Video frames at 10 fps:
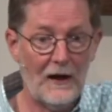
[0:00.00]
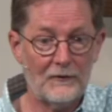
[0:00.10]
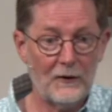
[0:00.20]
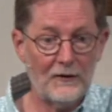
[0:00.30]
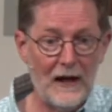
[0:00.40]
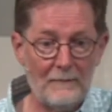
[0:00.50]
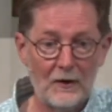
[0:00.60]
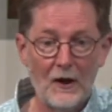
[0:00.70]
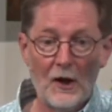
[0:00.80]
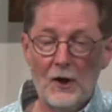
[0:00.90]
For example,
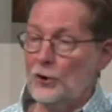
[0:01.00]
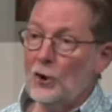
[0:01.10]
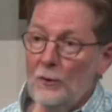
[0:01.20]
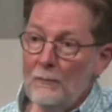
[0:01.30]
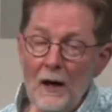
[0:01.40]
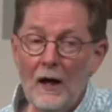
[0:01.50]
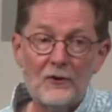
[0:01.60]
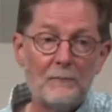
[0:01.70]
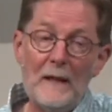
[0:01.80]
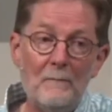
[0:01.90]
you must
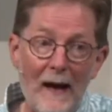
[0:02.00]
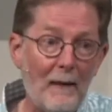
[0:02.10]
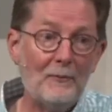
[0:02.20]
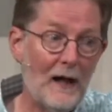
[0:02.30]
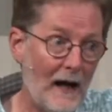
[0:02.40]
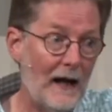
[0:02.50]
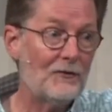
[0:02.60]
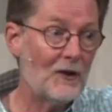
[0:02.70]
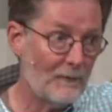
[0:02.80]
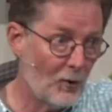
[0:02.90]
be baptized
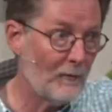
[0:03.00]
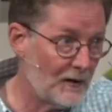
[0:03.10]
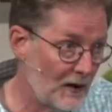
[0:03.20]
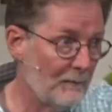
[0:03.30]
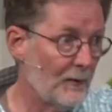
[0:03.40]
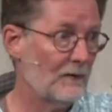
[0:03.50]
in a Mormon temple.